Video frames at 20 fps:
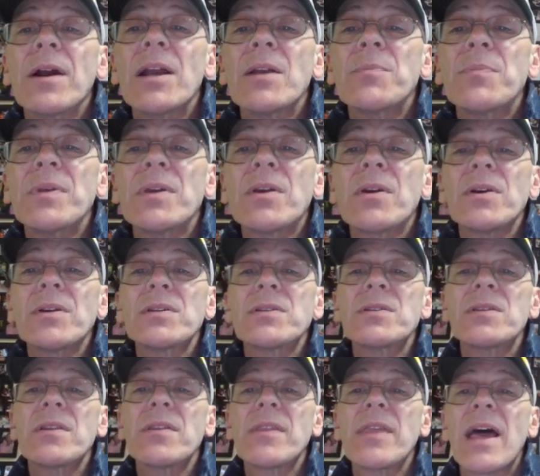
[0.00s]
Right?
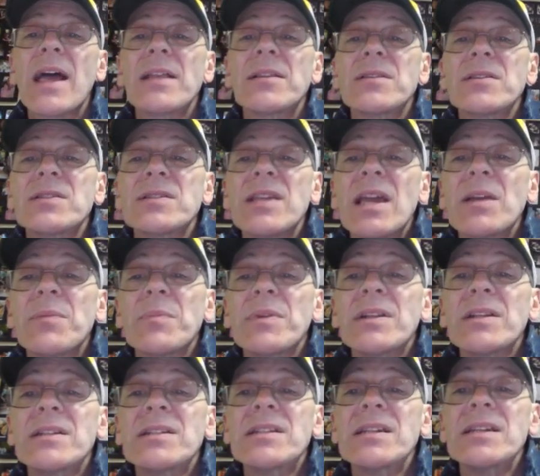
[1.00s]
Because that
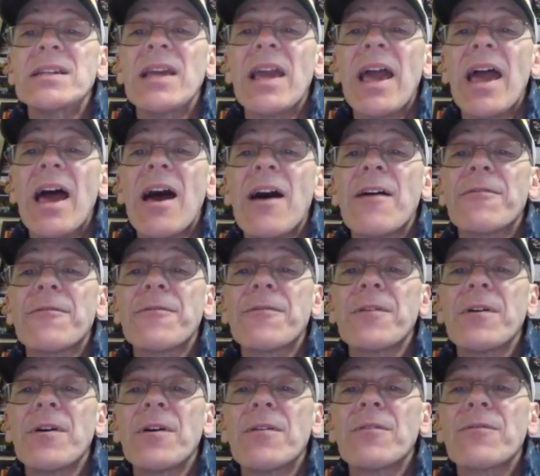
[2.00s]
segment
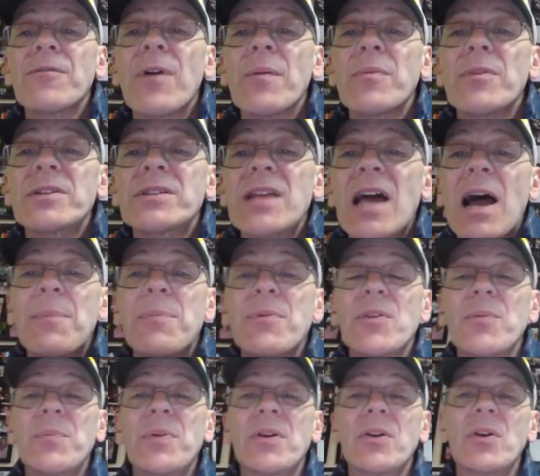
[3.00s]
DF from the top
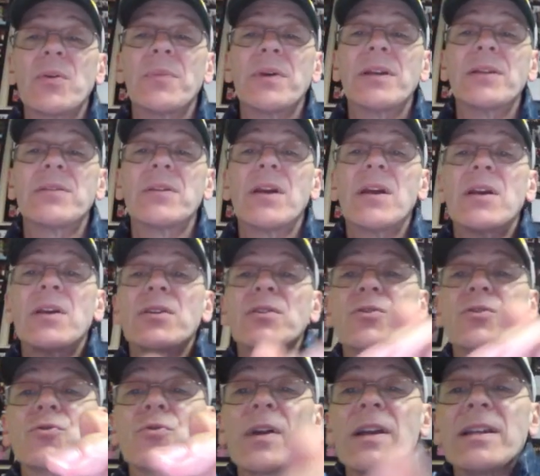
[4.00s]
of the pyramid
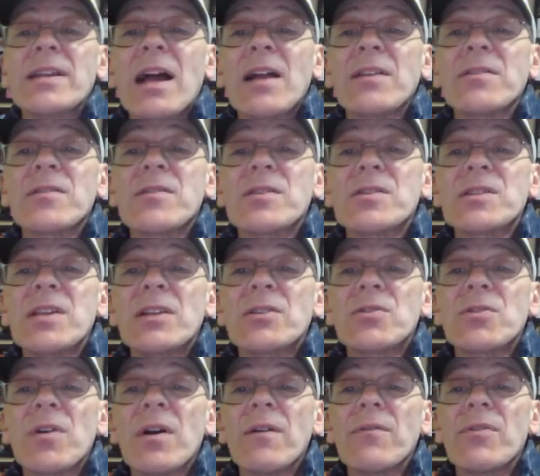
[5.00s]
straight down to the
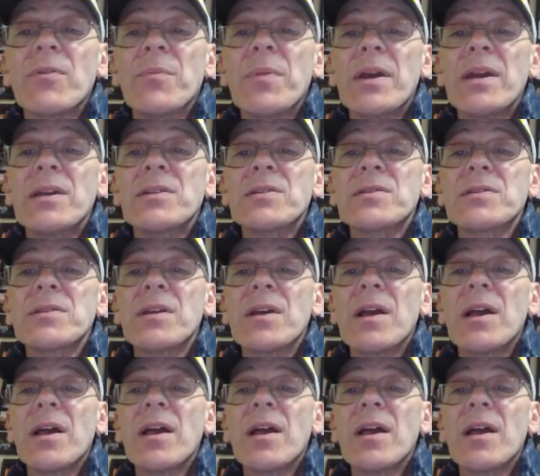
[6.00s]
center of the base,